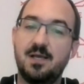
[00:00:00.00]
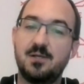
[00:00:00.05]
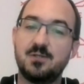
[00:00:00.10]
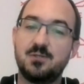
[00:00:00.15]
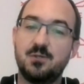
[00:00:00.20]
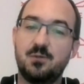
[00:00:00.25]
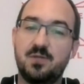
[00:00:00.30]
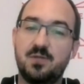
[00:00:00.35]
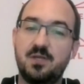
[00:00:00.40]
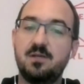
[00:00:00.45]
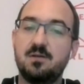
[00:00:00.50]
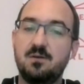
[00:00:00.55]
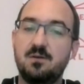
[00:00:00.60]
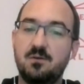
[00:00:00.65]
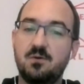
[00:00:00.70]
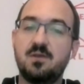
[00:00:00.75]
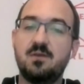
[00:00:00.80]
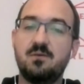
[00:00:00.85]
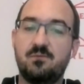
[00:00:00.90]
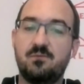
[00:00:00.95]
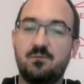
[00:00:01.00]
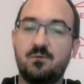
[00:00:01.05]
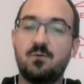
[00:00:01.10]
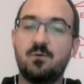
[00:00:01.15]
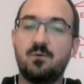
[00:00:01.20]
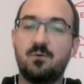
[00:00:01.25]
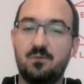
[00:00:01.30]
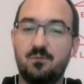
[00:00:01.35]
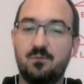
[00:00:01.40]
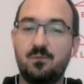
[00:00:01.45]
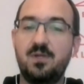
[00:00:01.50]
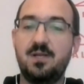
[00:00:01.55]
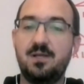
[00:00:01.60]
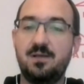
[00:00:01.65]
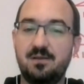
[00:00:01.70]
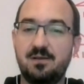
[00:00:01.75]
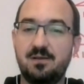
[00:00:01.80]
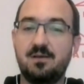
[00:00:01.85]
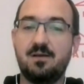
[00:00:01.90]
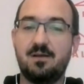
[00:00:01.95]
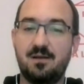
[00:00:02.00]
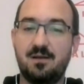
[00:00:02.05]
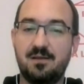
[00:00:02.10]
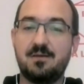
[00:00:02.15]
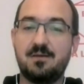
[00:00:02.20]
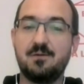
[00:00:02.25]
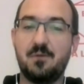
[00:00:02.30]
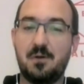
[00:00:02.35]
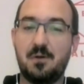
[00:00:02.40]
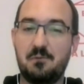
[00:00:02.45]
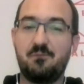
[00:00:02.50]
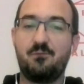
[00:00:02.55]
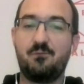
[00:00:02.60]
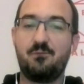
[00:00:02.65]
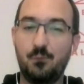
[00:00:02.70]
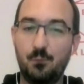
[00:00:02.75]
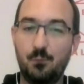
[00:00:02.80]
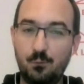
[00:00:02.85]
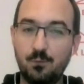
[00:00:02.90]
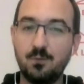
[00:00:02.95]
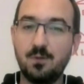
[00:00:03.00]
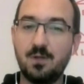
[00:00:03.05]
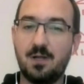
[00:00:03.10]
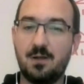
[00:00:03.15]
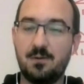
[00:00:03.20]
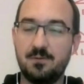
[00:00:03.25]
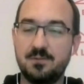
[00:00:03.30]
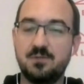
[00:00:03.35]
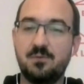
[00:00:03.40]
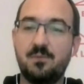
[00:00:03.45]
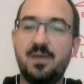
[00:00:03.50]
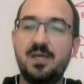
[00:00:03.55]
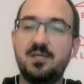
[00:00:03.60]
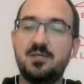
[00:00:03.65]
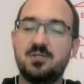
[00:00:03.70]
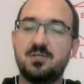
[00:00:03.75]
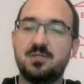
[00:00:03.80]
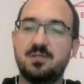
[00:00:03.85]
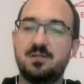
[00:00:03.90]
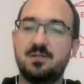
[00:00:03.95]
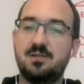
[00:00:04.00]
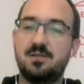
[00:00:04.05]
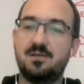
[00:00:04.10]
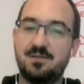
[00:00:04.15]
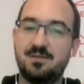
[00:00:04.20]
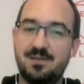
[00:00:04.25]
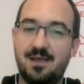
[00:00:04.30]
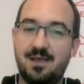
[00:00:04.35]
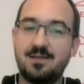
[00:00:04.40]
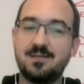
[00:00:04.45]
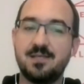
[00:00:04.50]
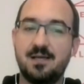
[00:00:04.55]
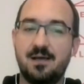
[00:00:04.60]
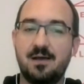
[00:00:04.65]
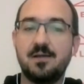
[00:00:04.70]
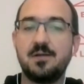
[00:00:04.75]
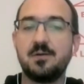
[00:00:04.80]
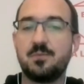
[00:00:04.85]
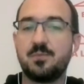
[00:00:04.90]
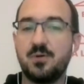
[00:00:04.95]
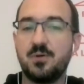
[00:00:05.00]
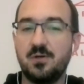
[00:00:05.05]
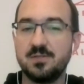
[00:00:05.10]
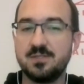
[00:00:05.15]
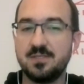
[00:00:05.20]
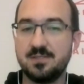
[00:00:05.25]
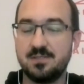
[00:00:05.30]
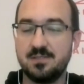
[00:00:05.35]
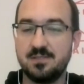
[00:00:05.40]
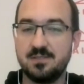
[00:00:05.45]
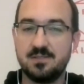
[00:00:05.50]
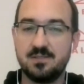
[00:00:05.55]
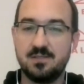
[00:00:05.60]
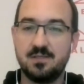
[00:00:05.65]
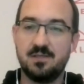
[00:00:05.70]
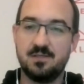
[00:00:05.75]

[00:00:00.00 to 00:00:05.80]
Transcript: So they are looking for really like a full automation in the entire processes,